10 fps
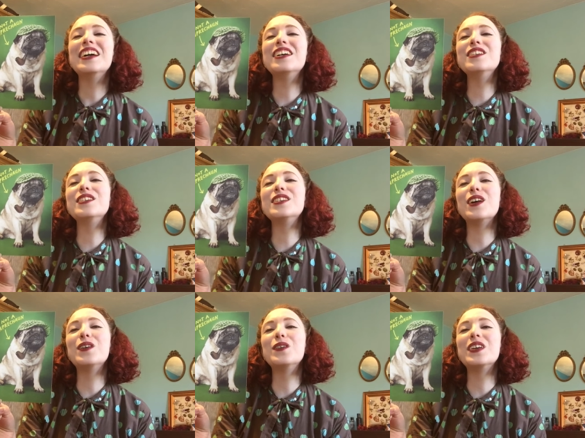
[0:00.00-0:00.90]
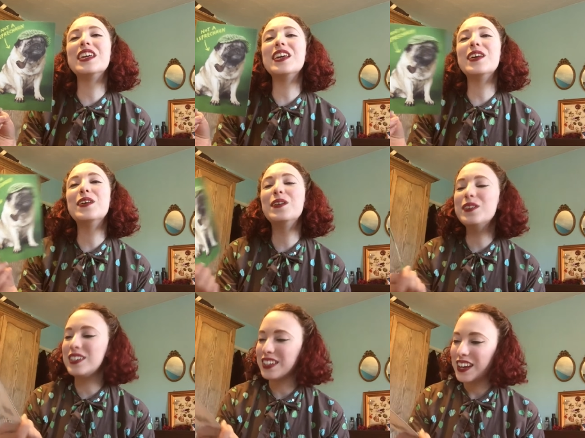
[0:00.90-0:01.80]
It's so
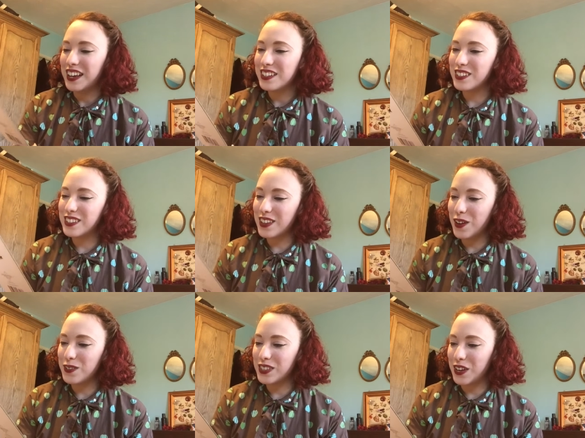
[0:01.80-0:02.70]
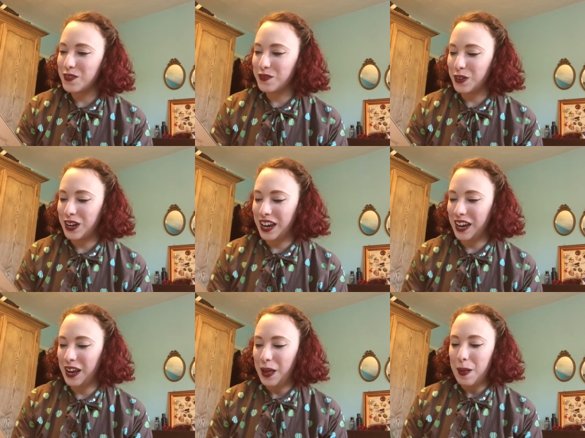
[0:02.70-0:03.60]
cute, so, so
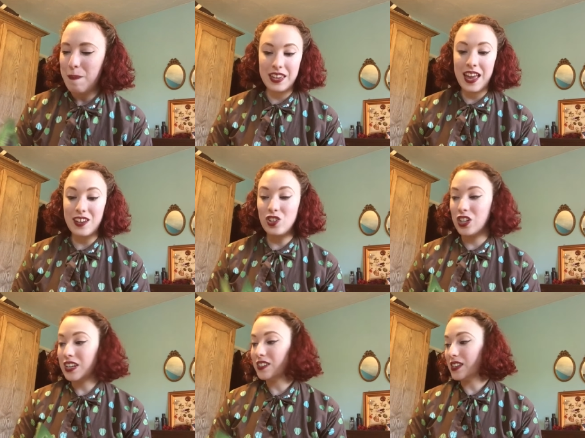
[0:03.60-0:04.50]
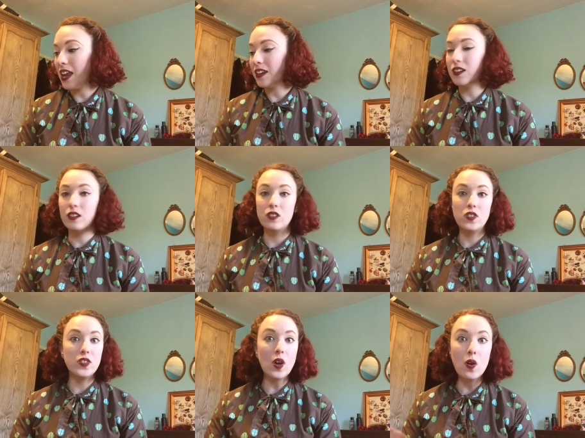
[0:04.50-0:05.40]
funny. Yeah, she sent
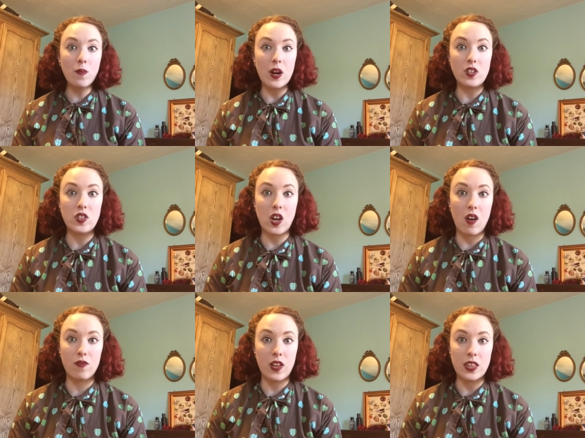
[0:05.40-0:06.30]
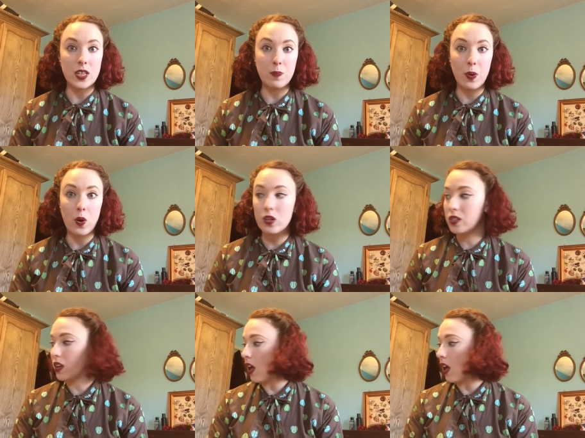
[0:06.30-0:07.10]
so much stuff in this box.